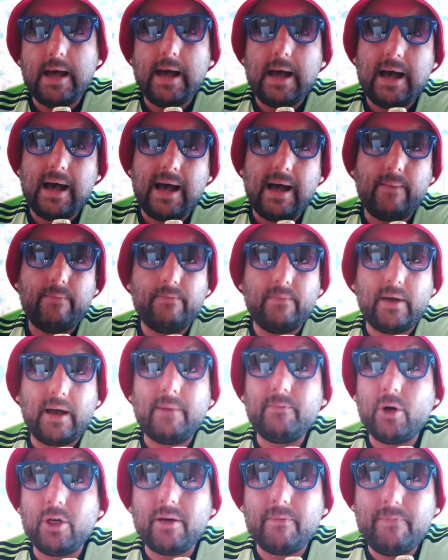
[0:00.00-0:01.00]
I'm
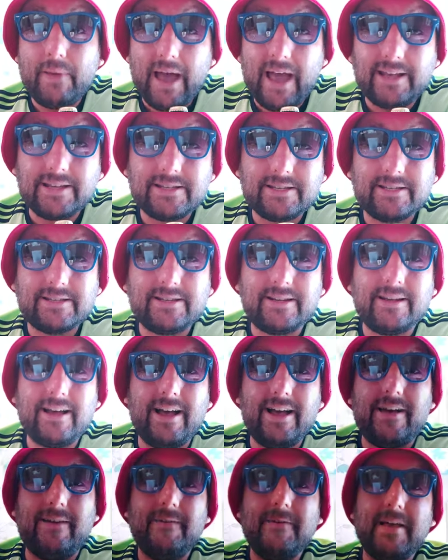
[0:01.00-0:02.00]
not the best.
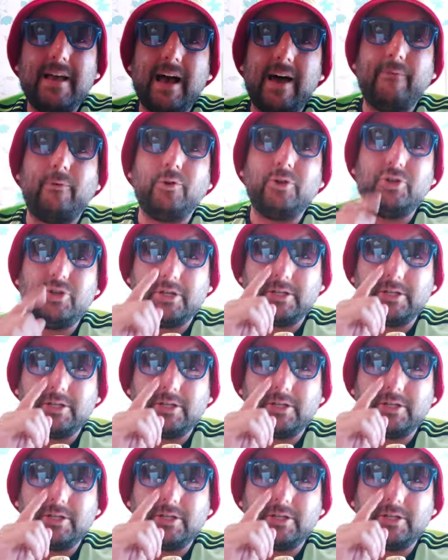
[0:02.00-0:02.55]
I've only